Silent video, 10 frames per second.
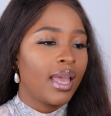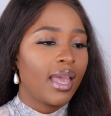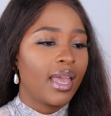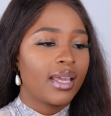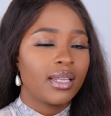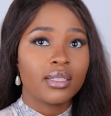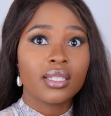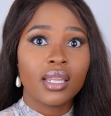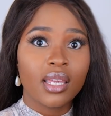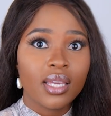and
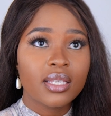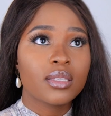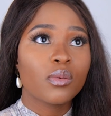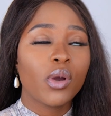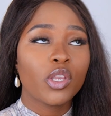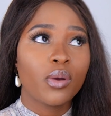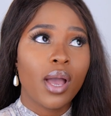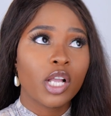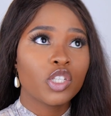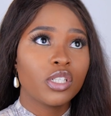this, when you
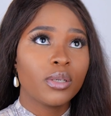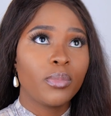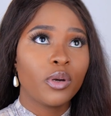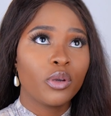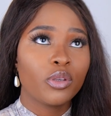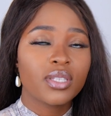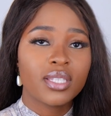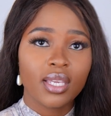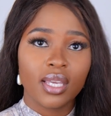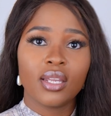actually put it on your
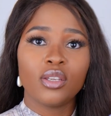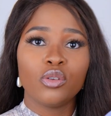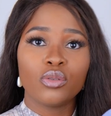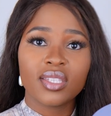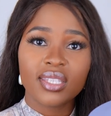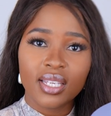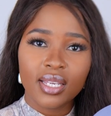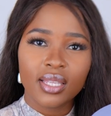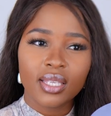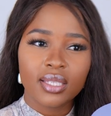skin, you
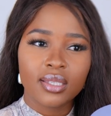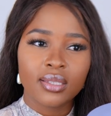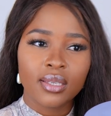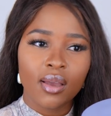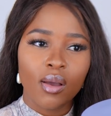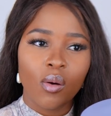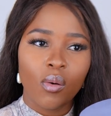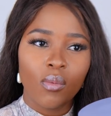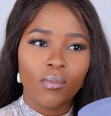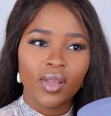see this
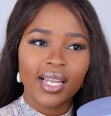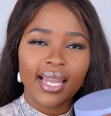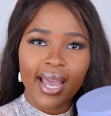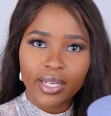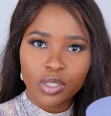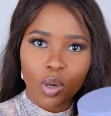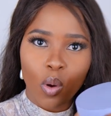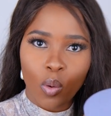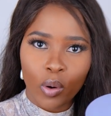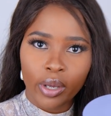light
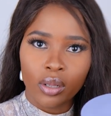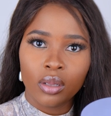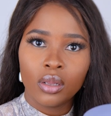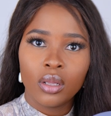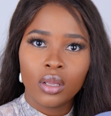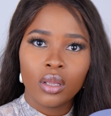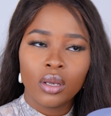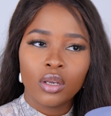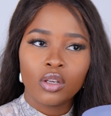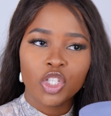oil
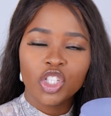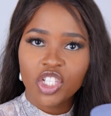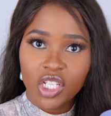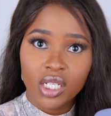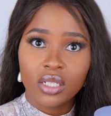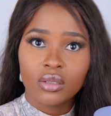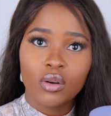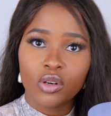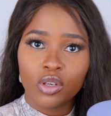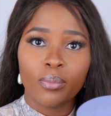sheen
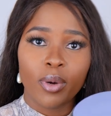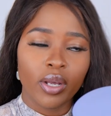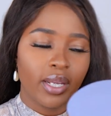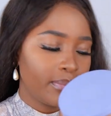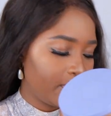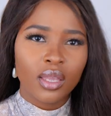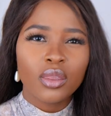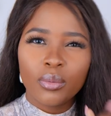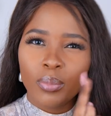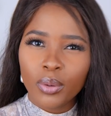on your body.
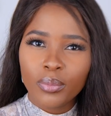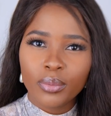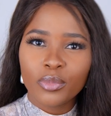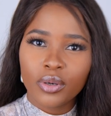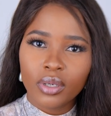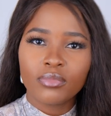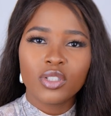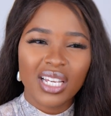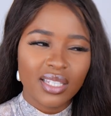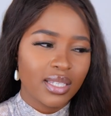The Boom Boom Cream
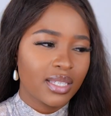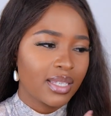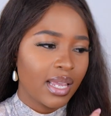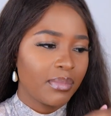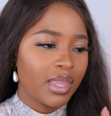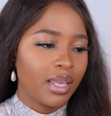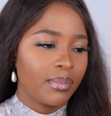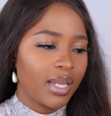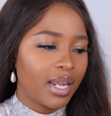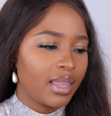does the same
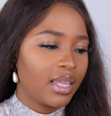thing, but I